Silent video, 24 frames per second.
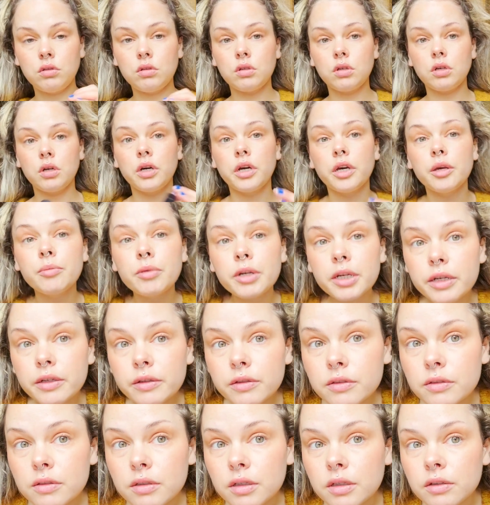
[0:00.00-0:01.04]

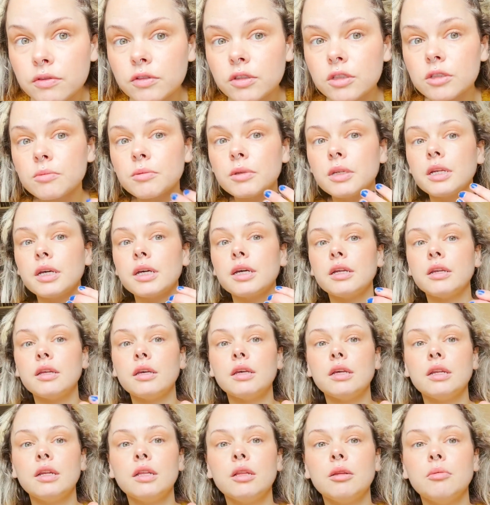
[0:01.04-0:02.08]
Eyebrows, I've just been adding
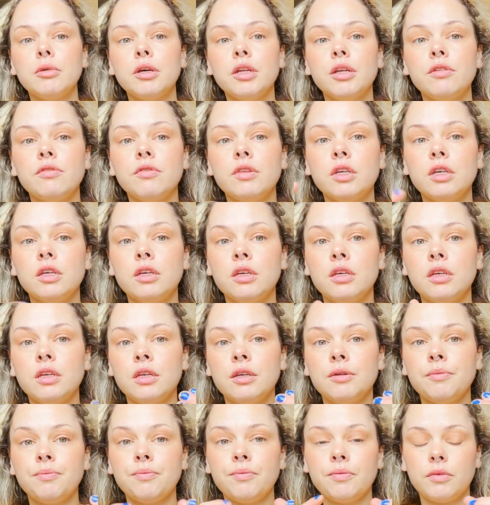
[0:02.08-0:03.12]
a little bit of the
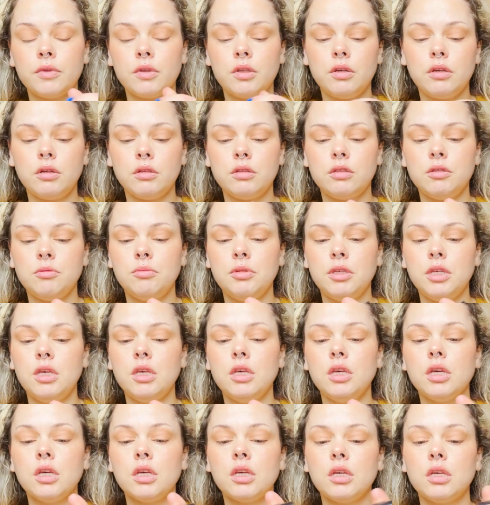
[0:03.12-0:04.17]
Got to
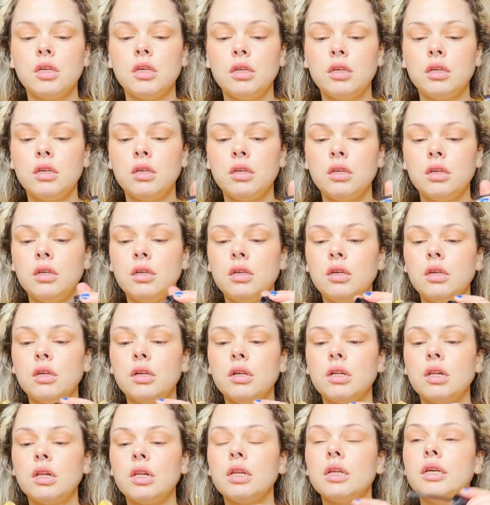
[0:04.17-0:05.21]
Be
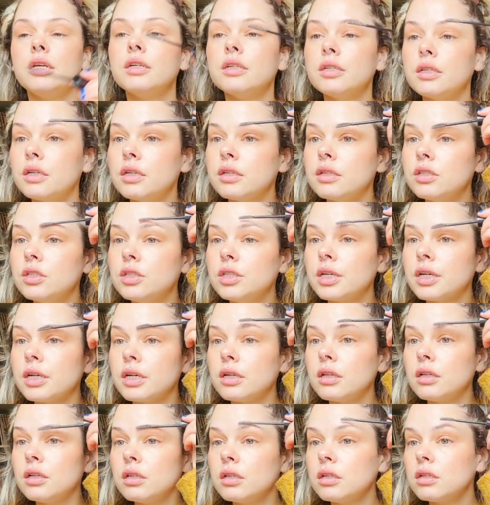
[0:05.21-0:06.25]
clear
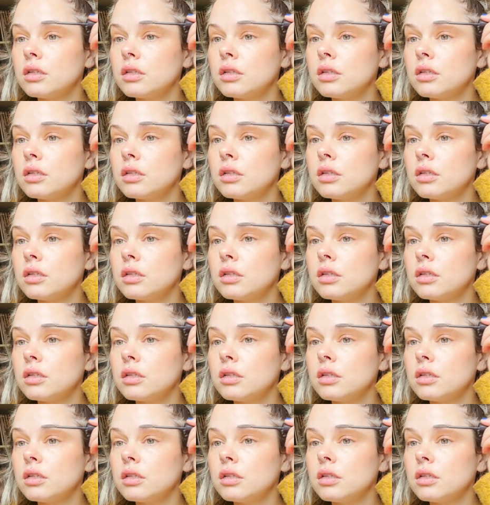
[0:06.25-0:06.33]
gel.